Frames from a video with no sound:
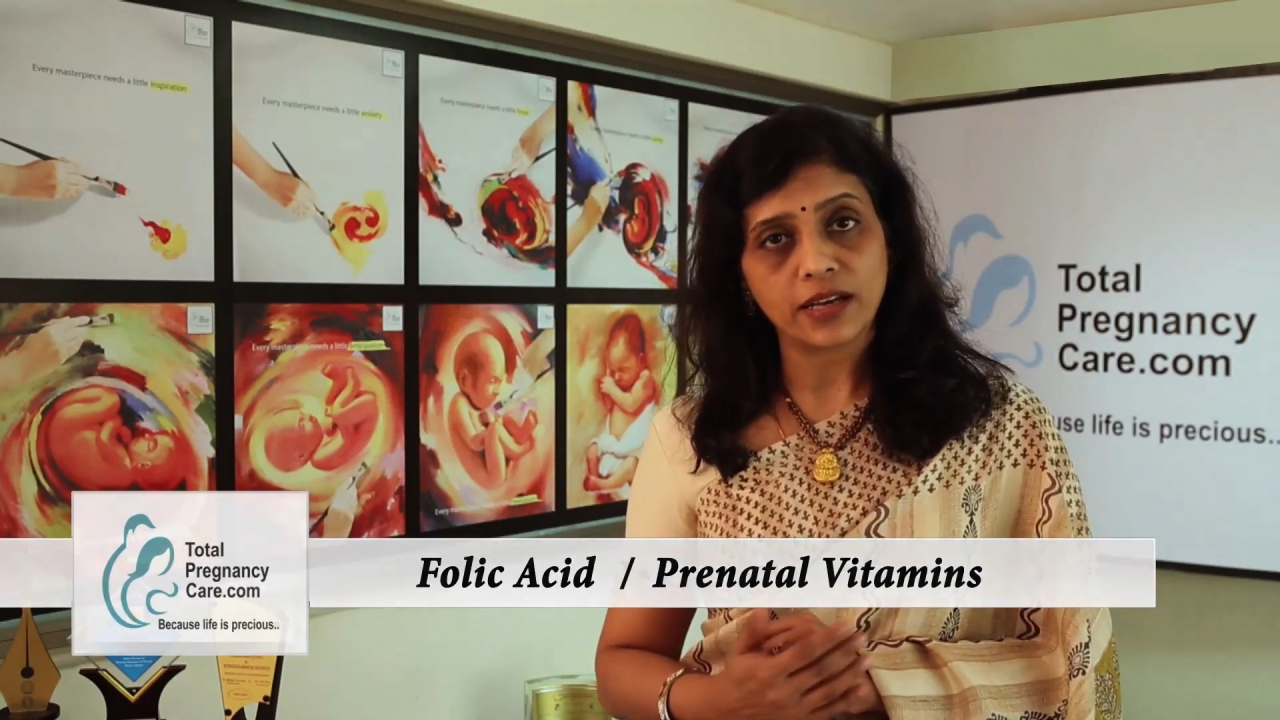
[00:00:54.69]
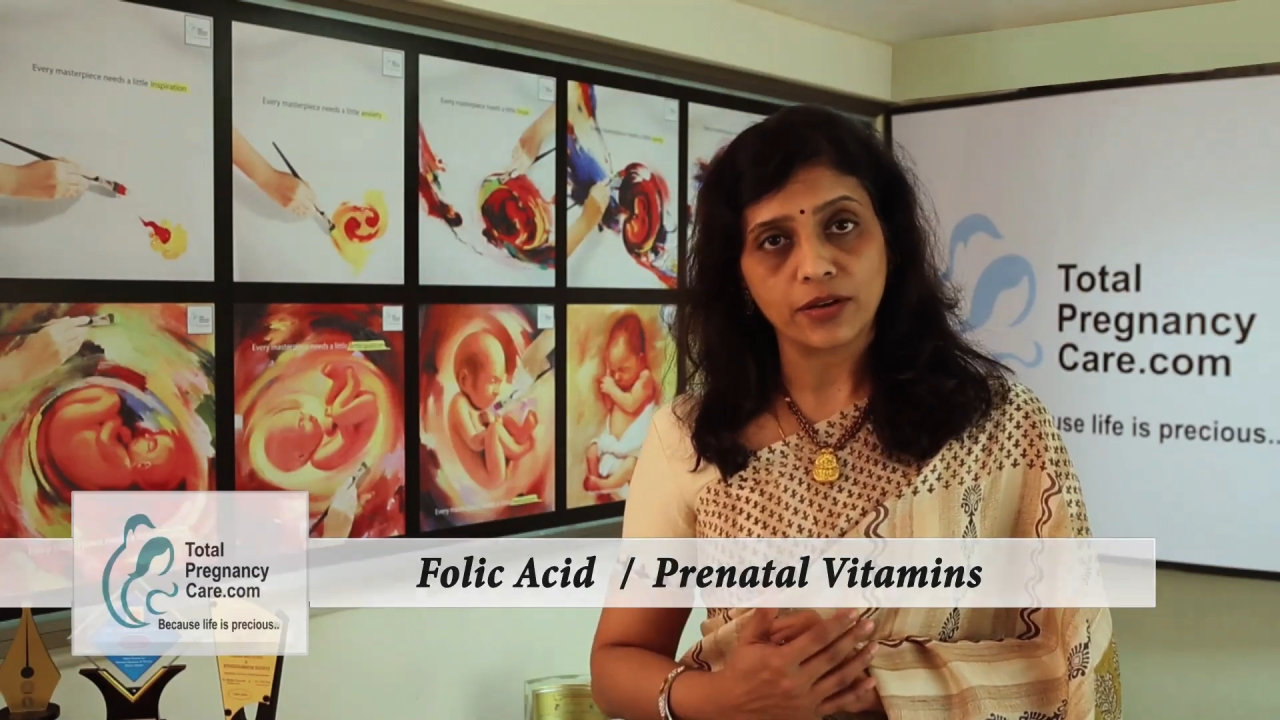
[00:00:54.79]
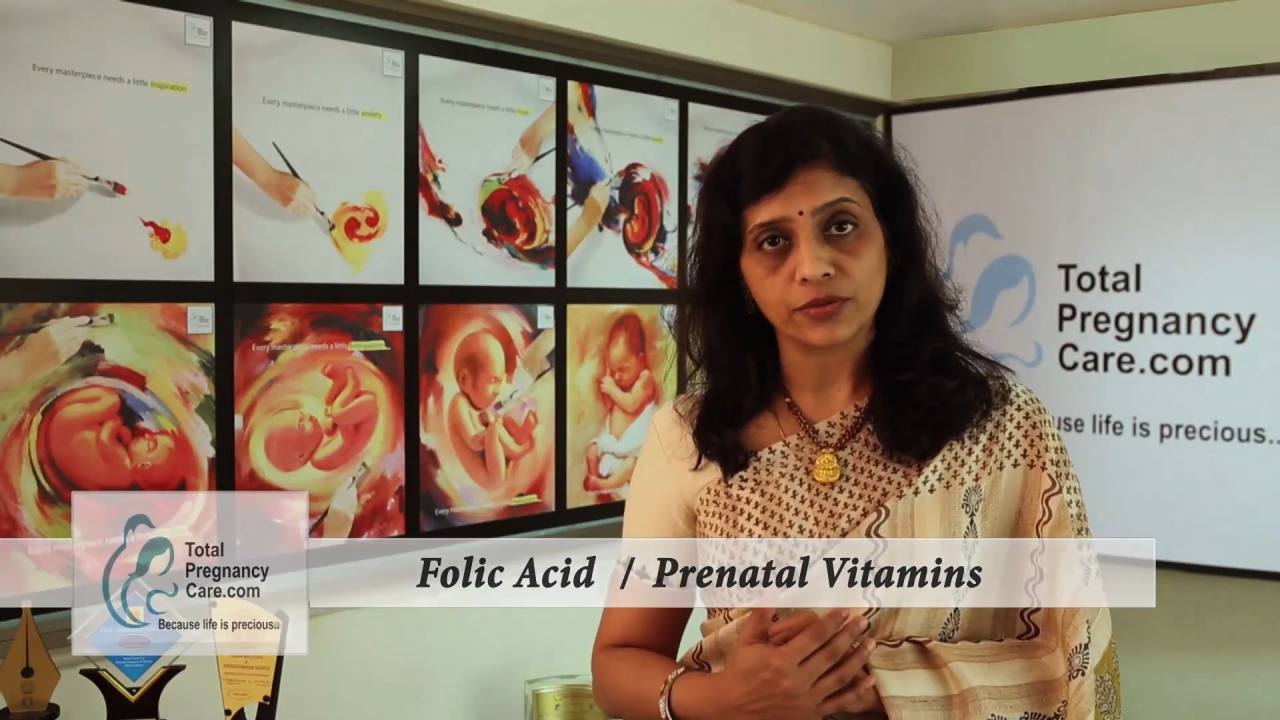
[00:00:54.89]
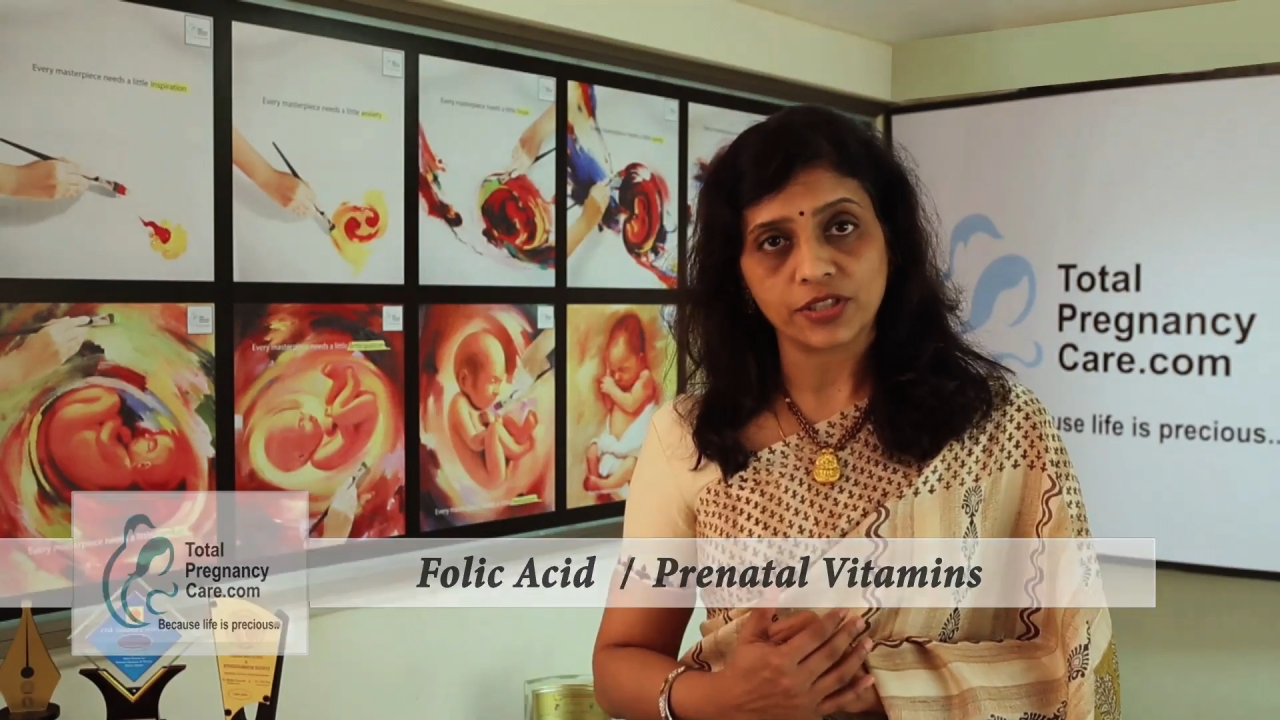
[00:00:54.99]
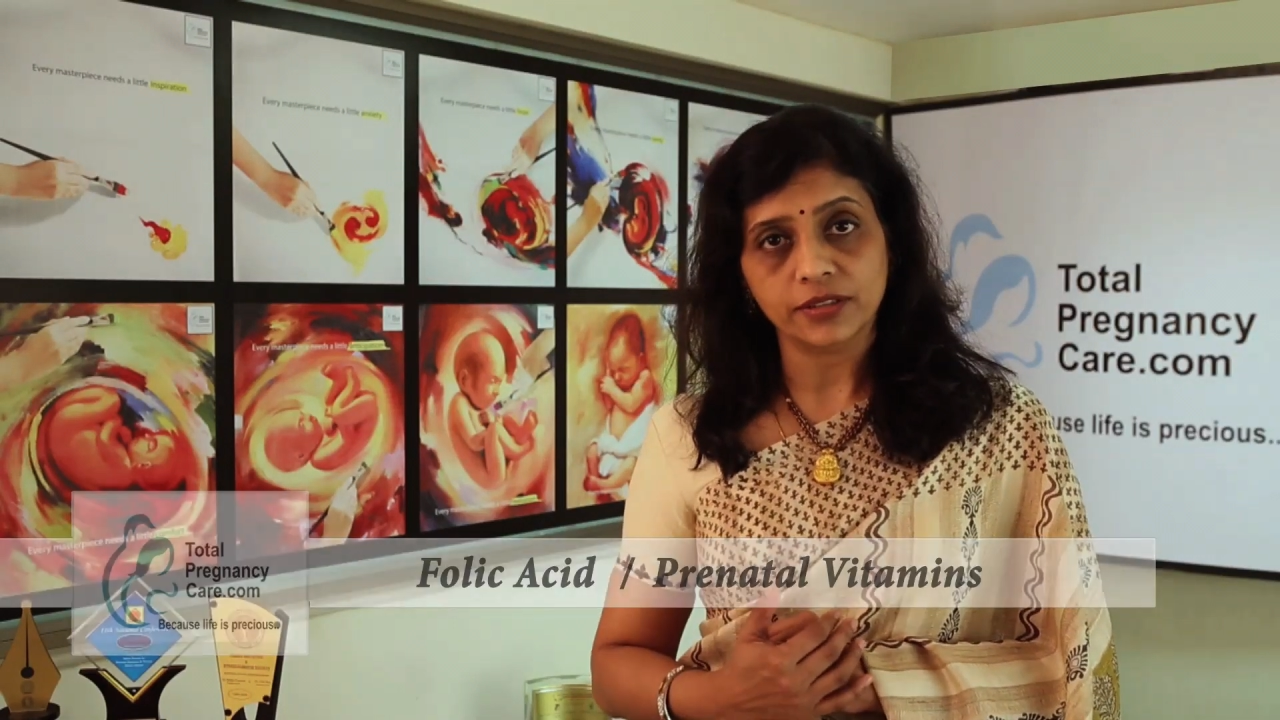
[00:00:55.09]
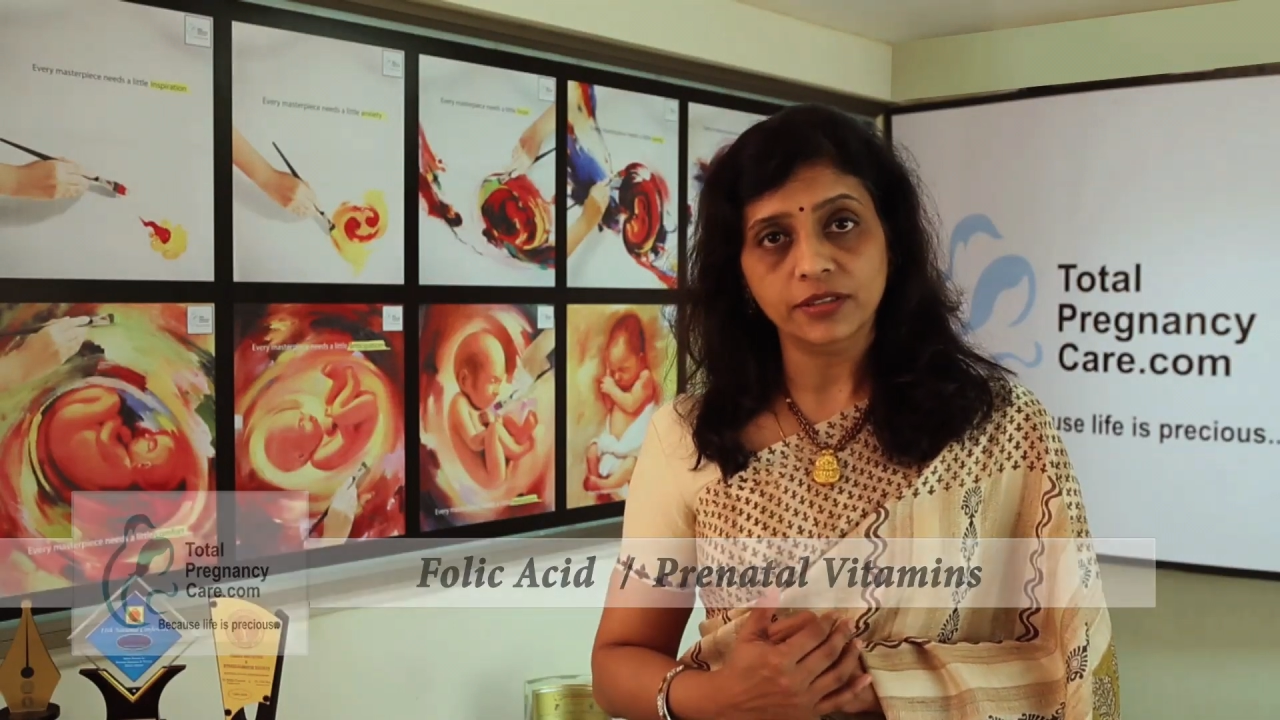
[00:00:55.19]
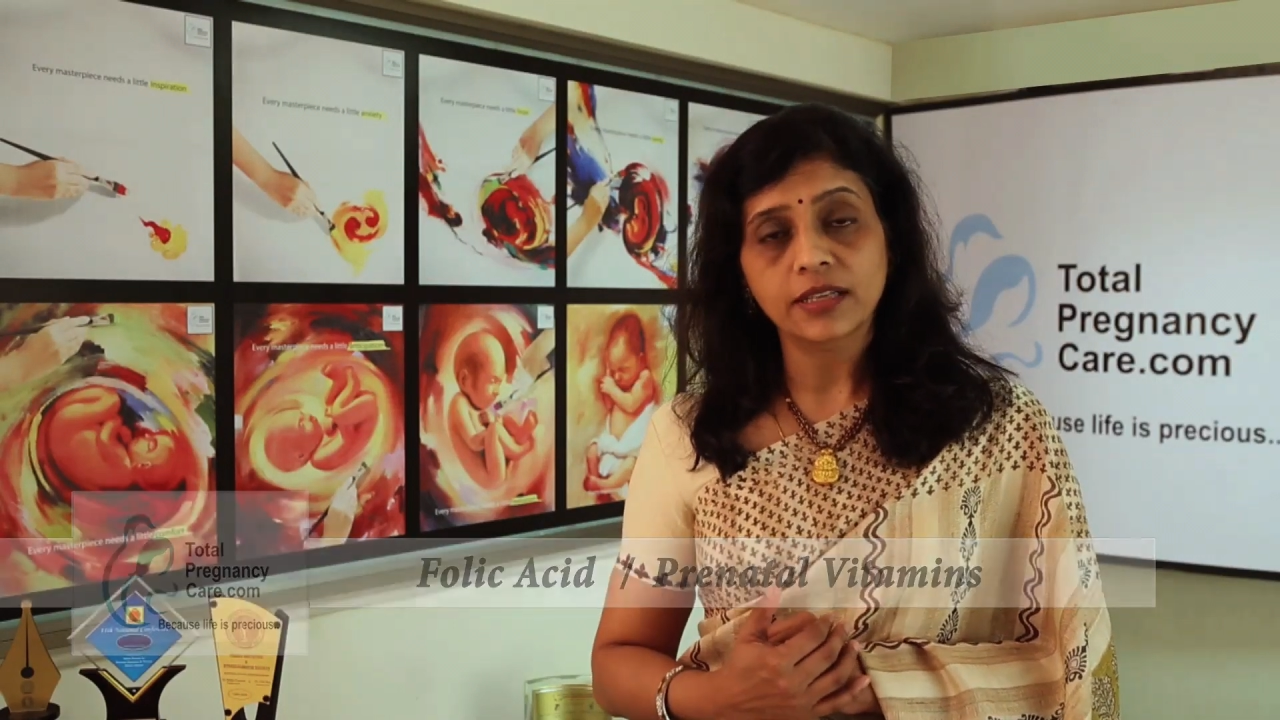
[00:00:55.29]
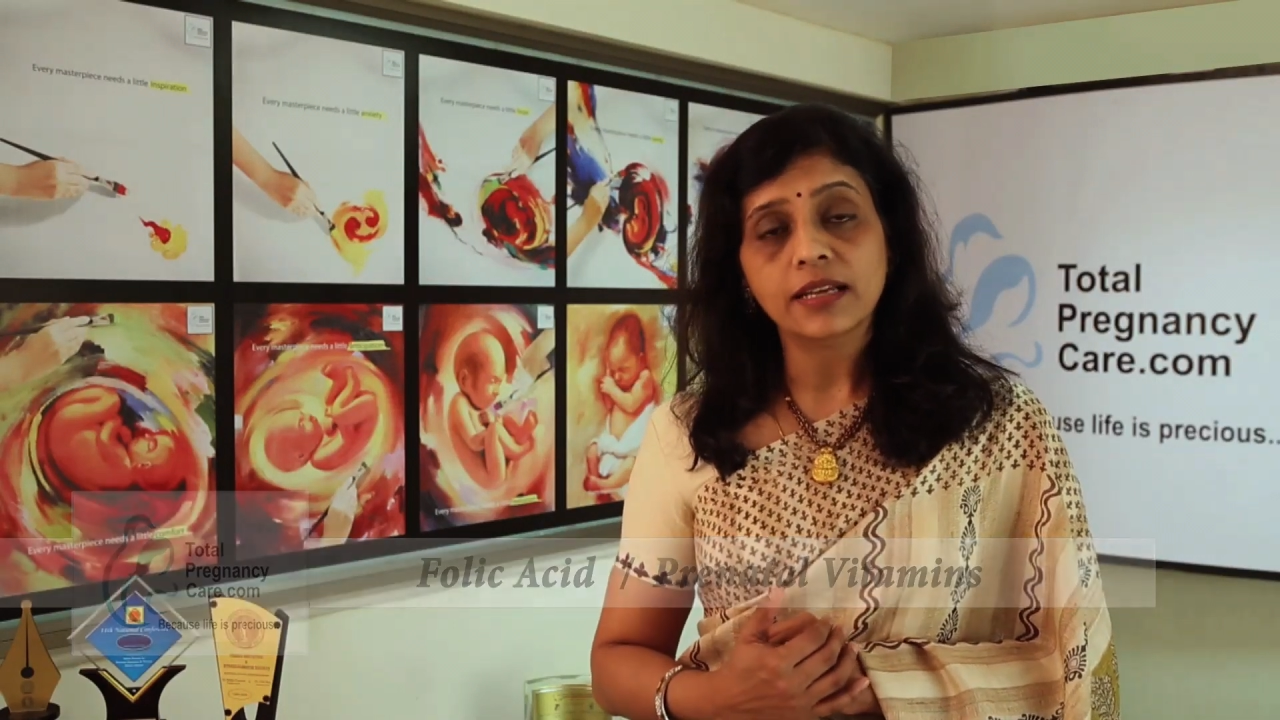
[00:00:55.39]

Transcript: counter,